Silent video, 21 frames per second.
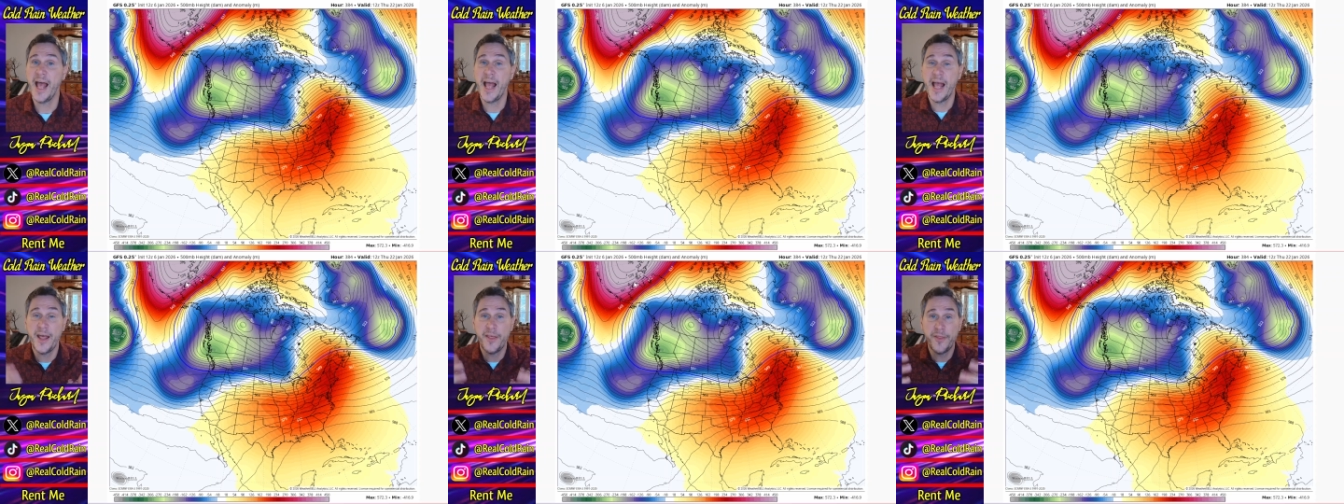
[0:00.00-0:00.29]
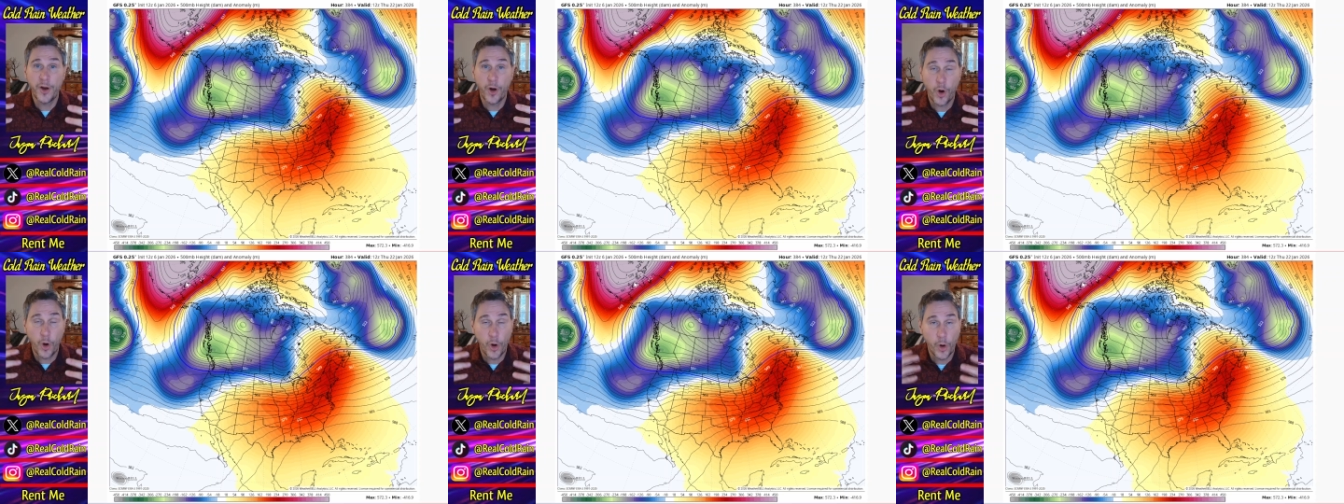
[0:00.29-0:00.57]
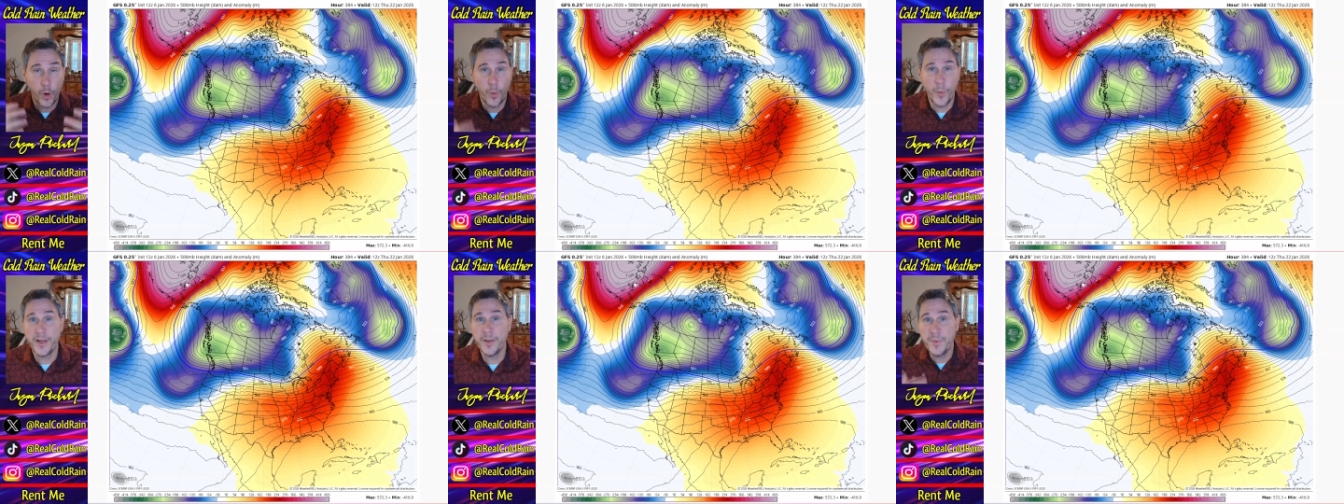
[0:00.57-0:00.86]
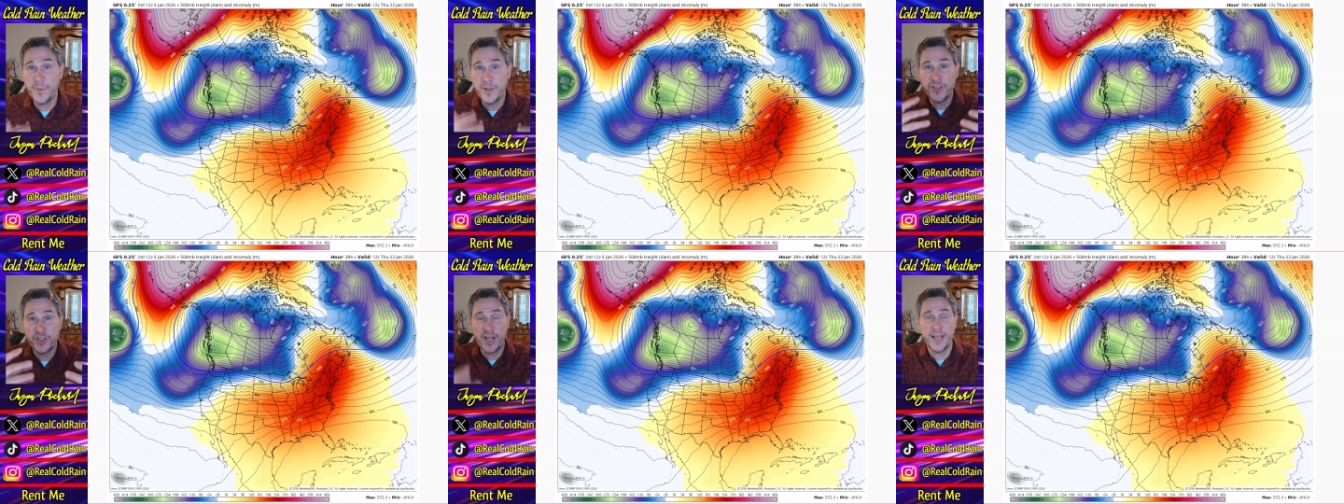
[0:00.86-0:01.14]
there are going to
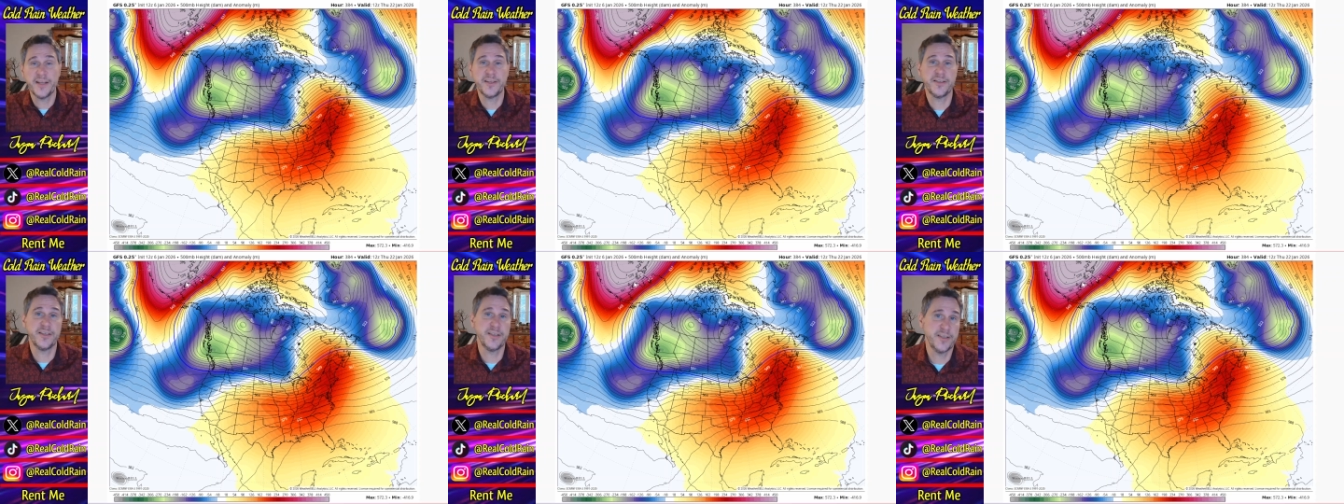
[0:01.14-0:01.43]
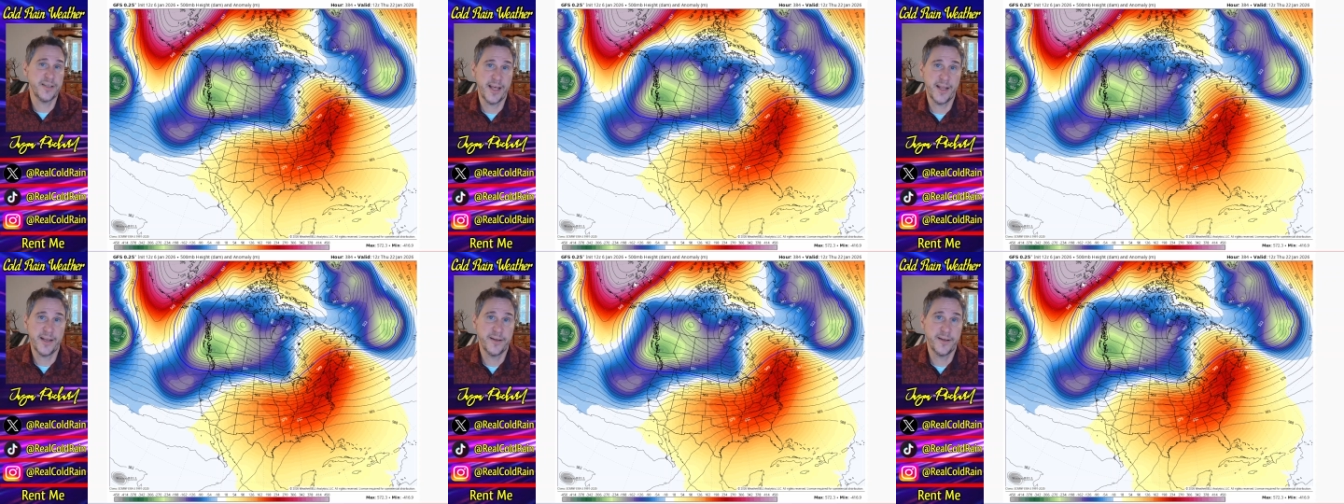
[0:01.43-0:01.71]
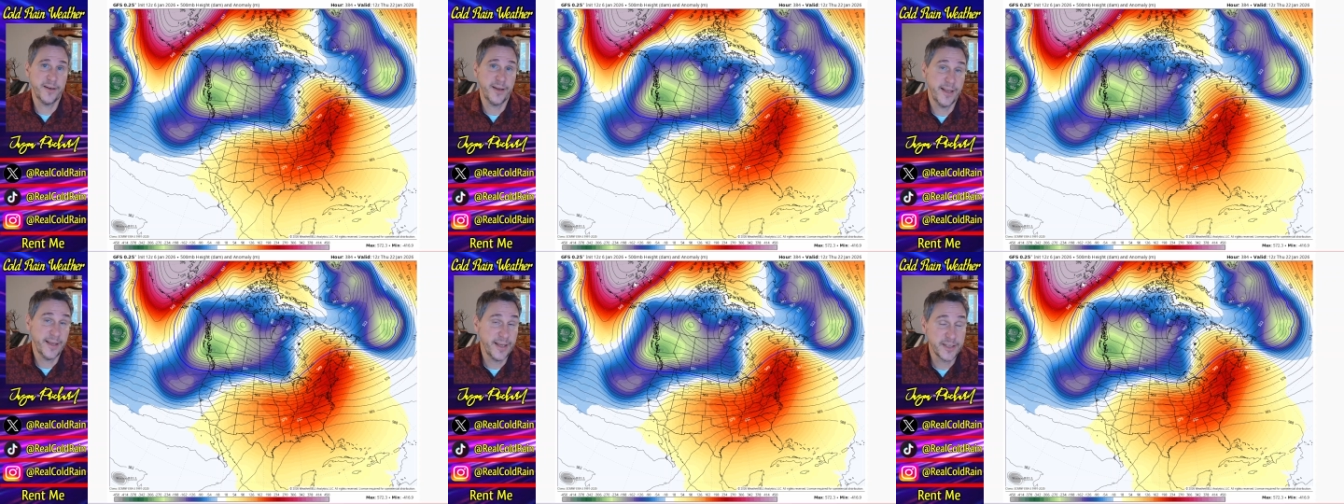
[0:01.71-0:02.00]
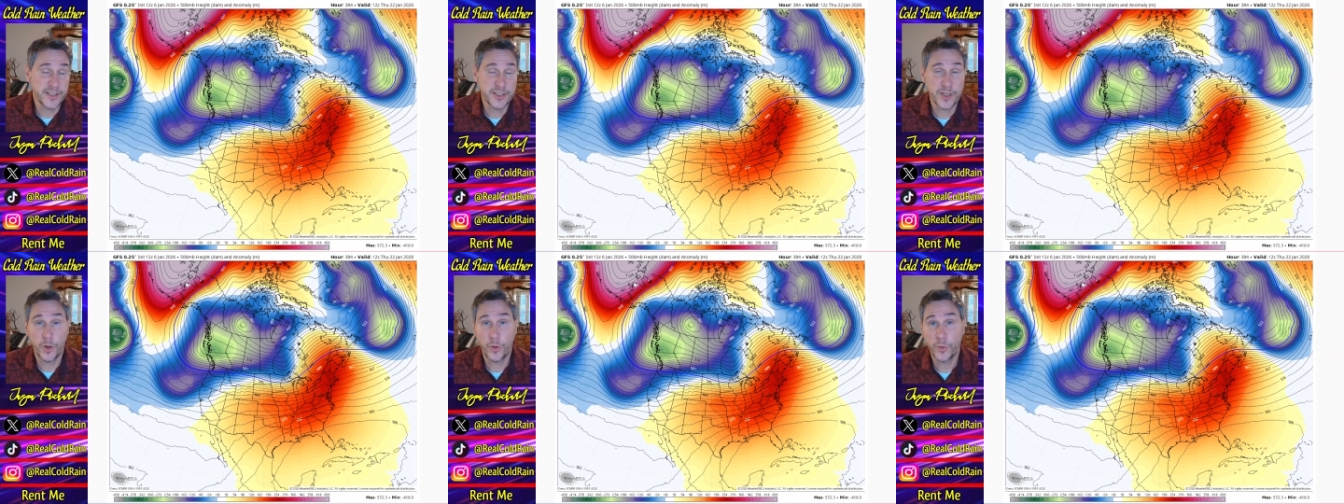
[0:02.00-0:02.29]
be chances that it
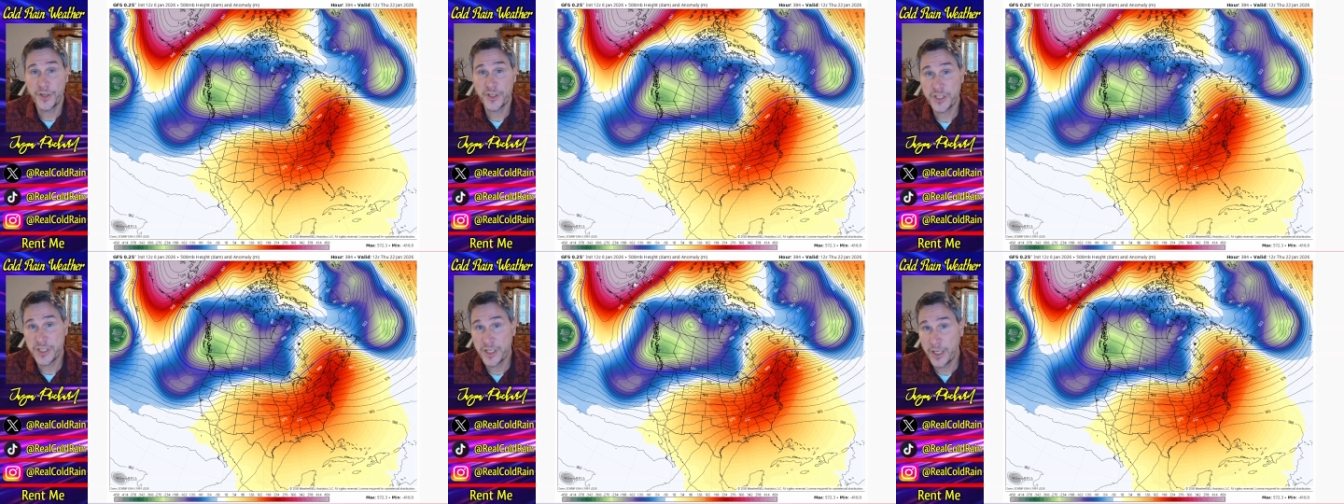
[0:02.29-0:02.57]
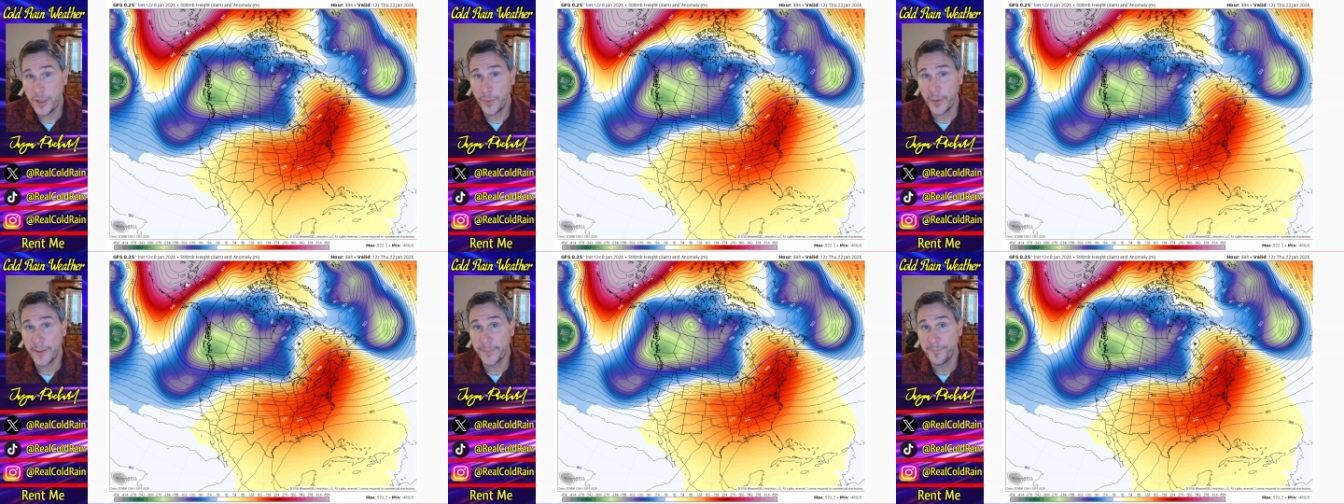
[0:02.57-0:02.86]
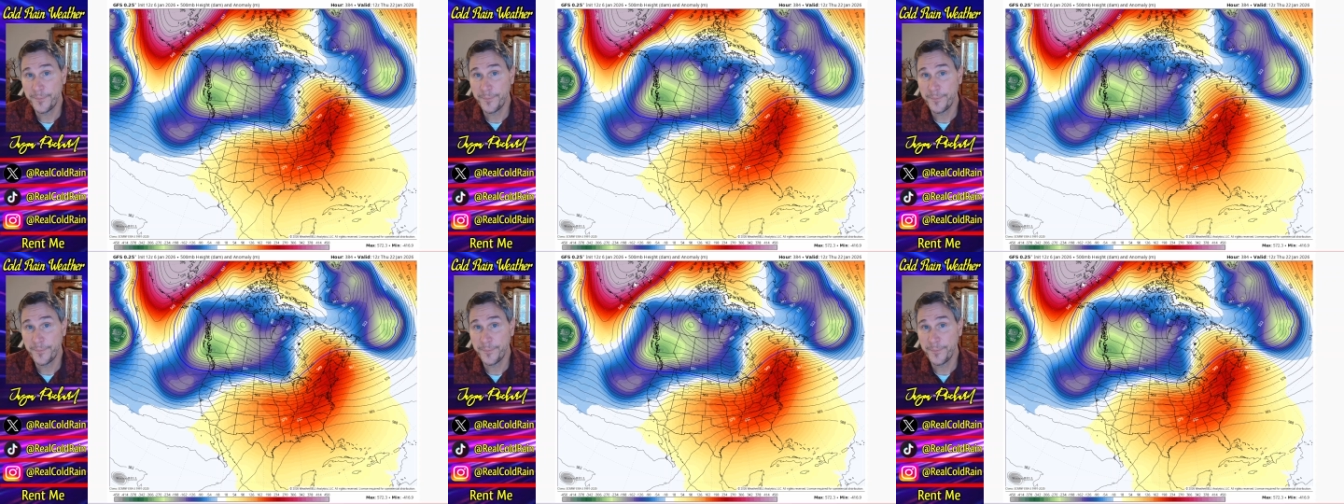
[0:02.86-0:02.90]
gets cold and snowy.